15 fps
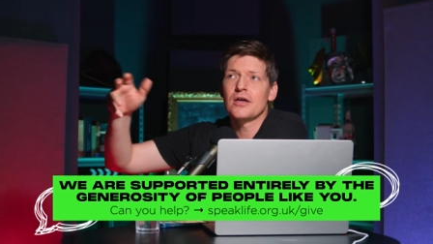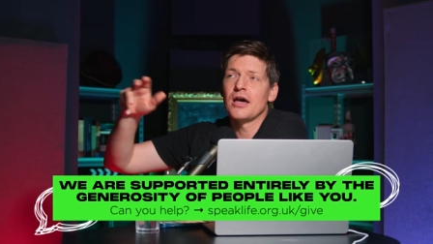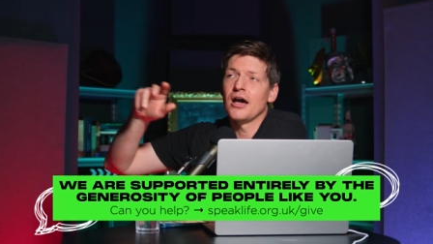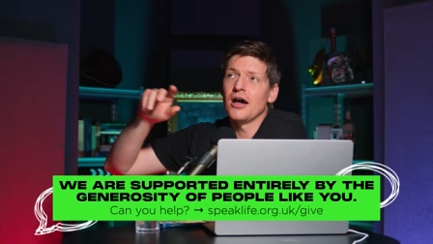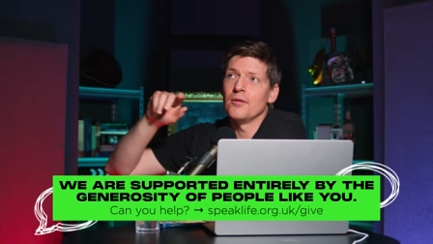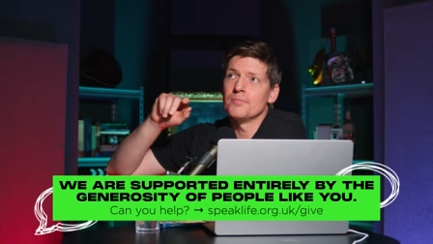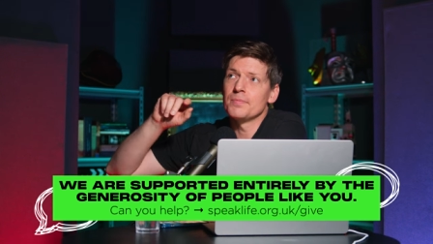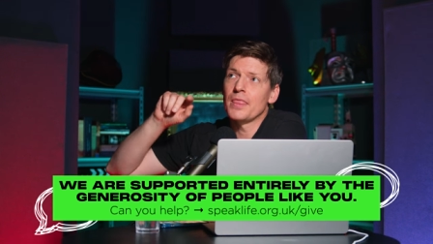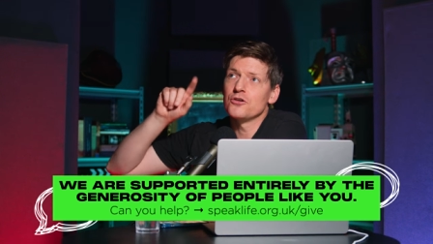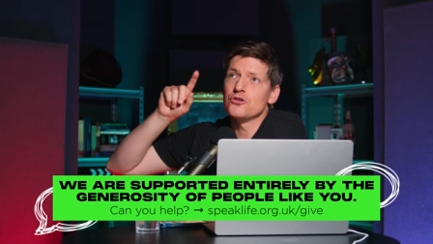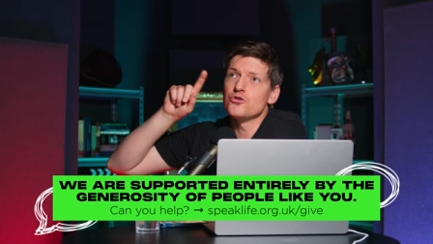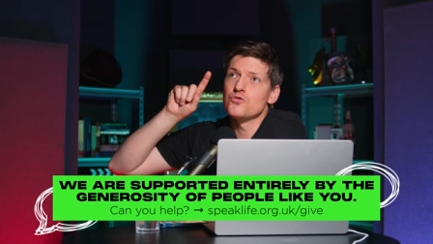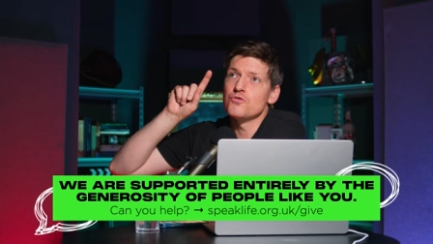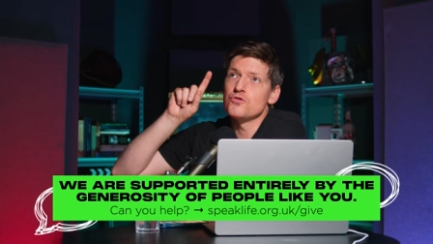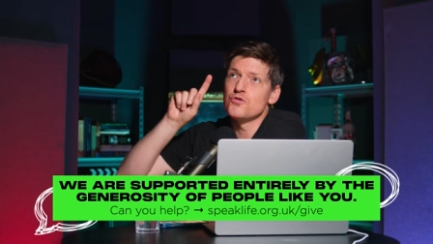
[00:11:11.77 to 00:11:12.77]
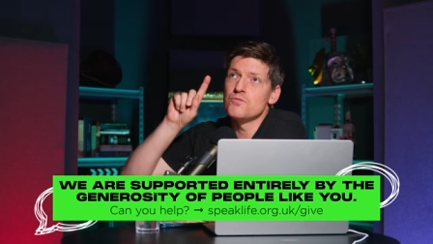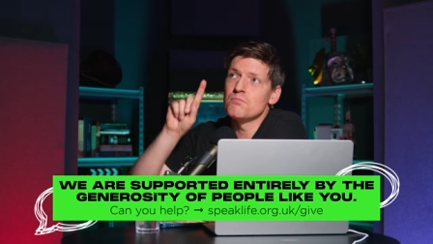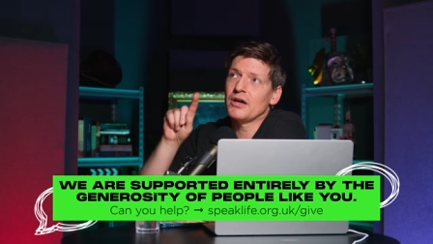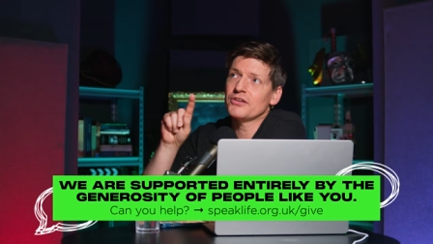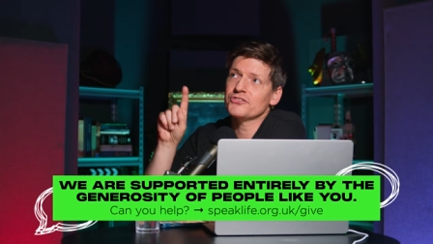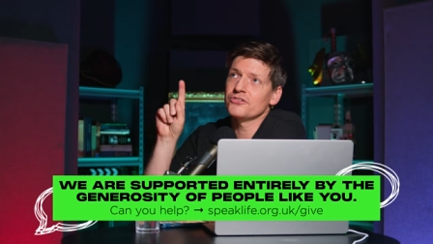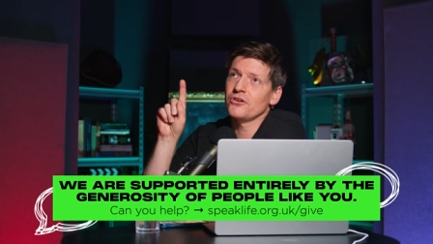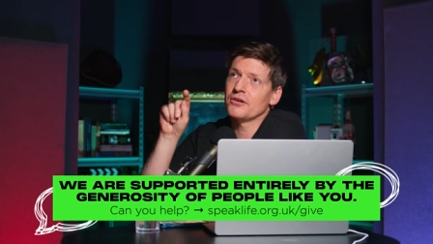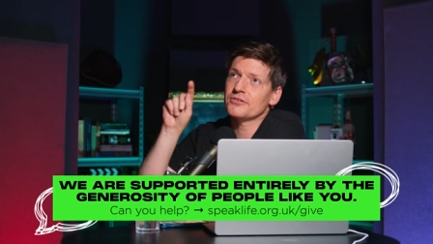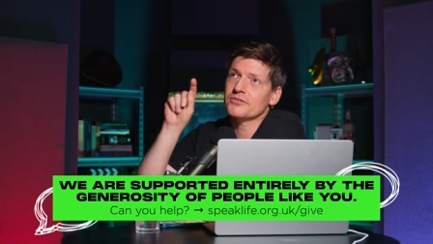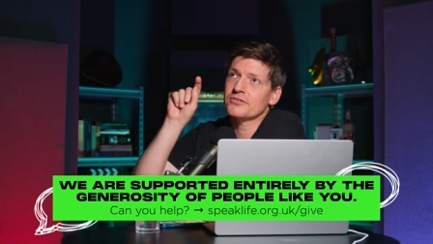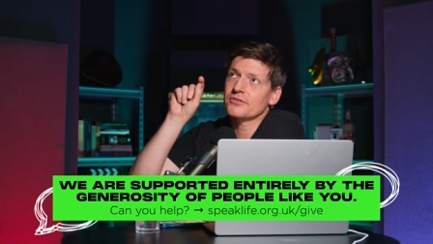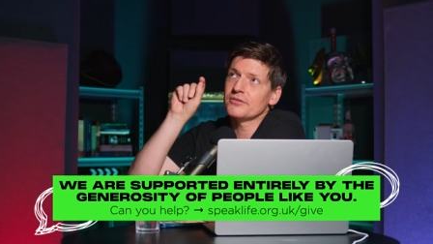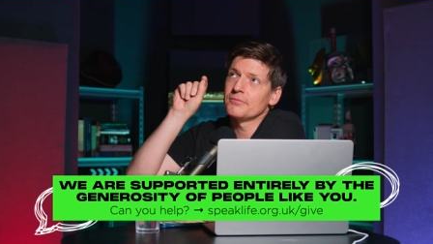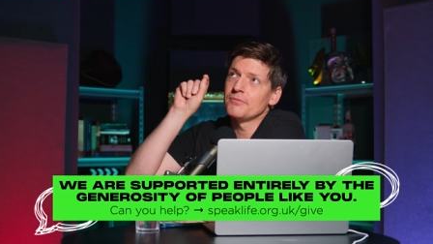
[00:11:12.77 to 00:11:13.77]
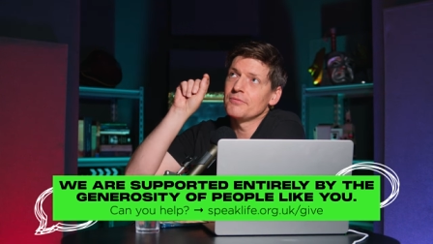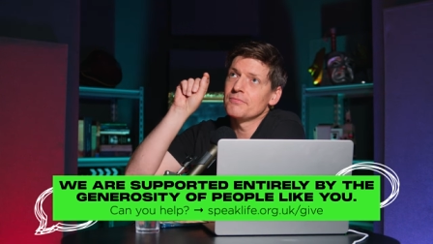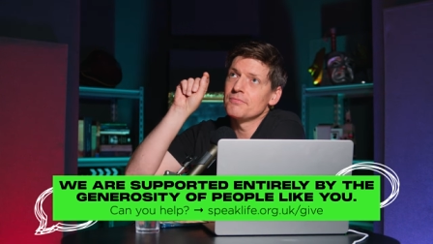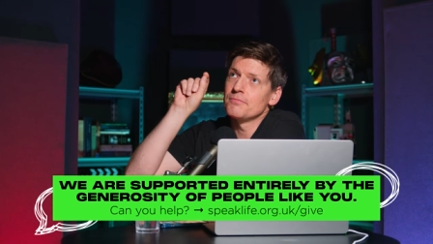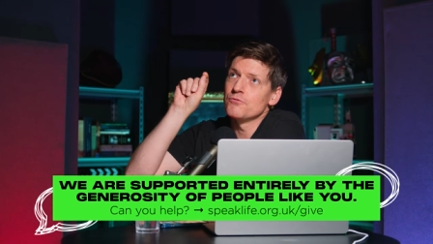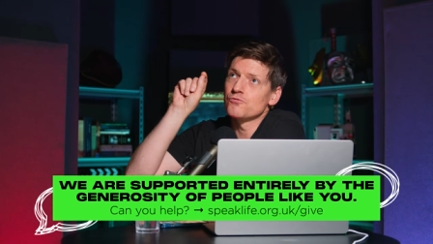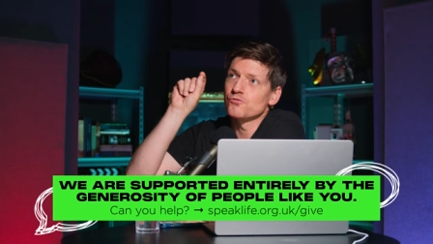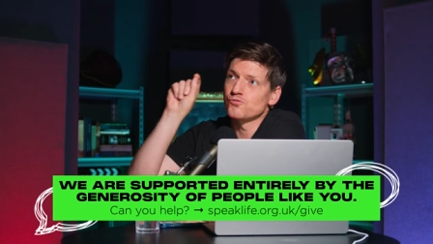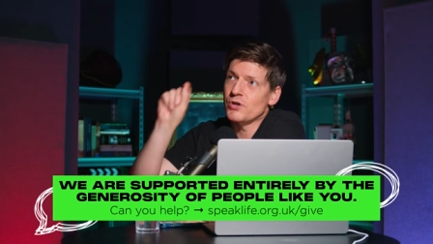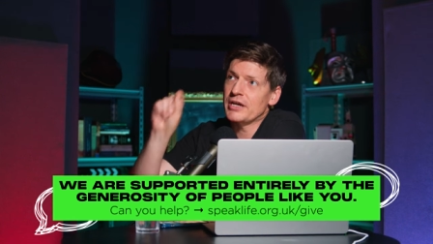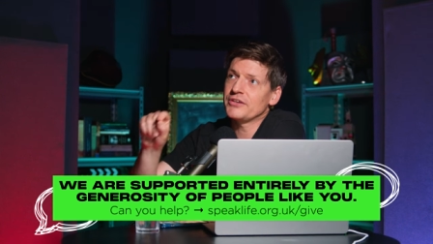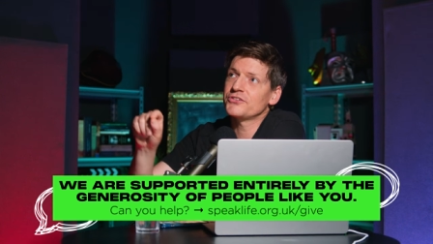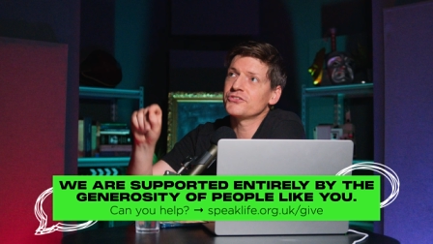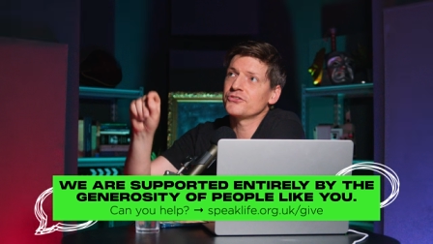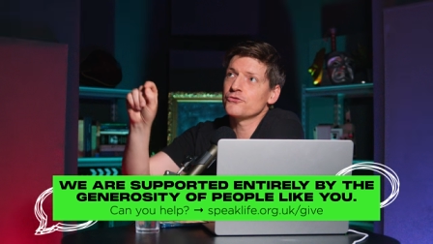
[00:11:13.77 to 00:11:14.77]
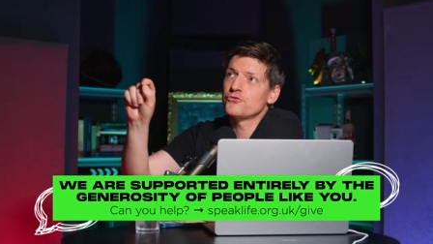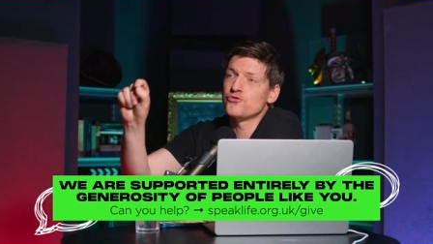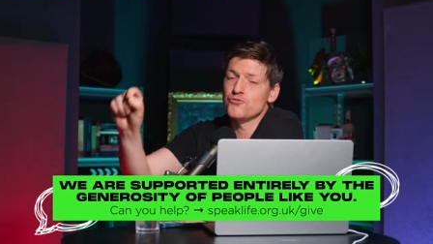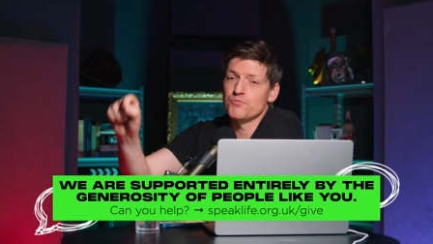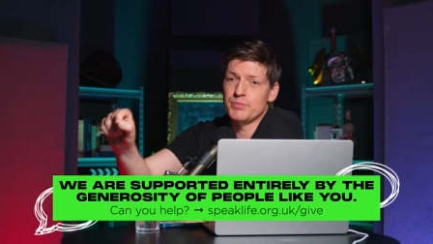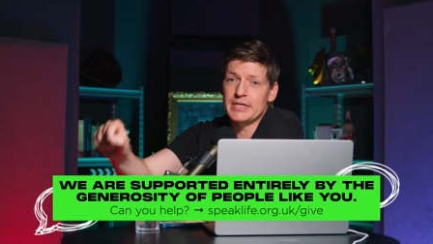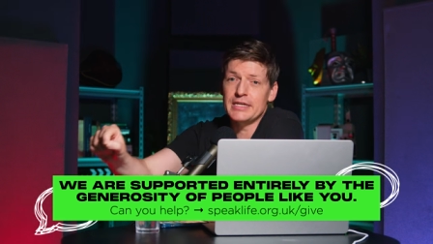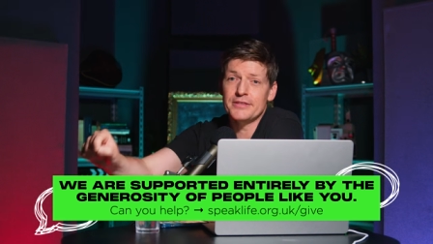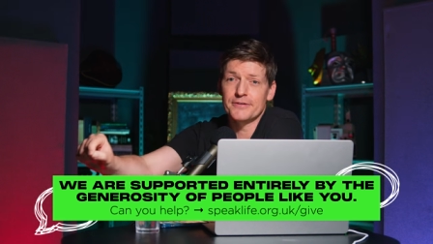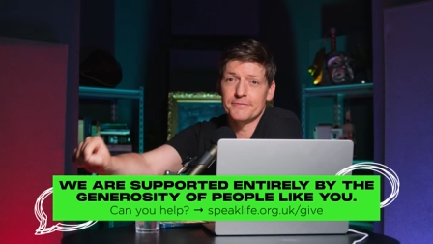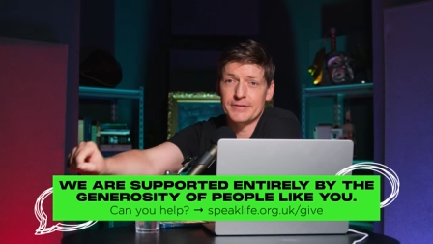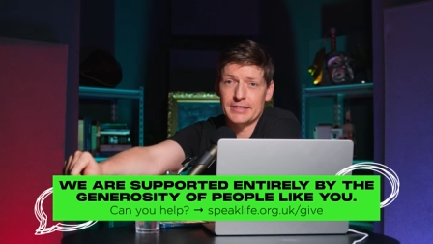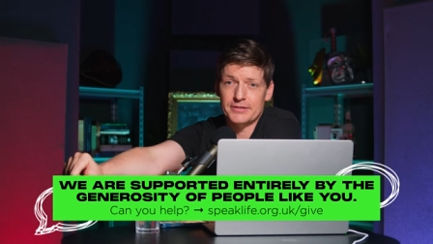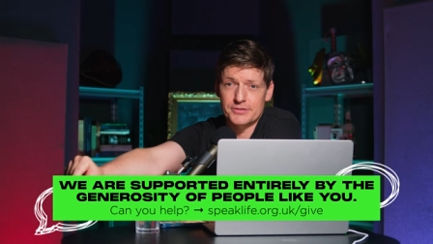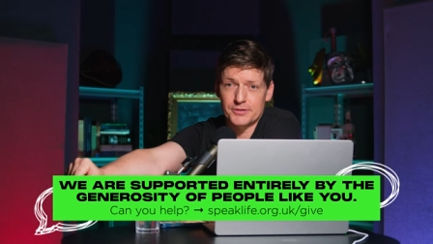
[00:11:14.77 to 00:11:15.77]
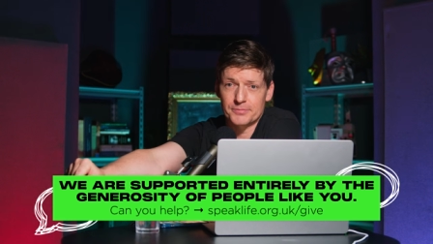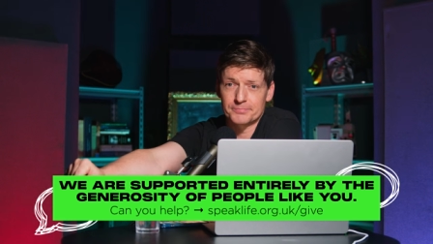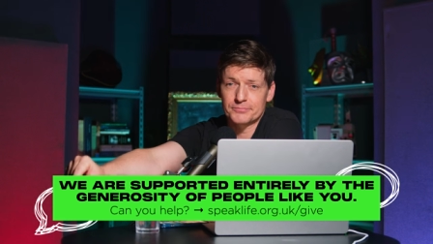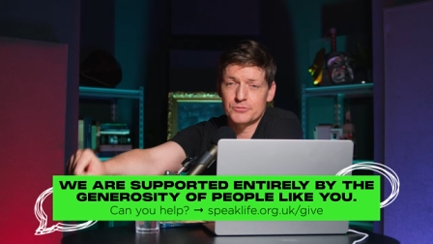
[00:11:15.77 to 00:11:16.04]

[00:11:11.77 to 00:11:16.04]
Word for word: um, you, you must not race to be the victim.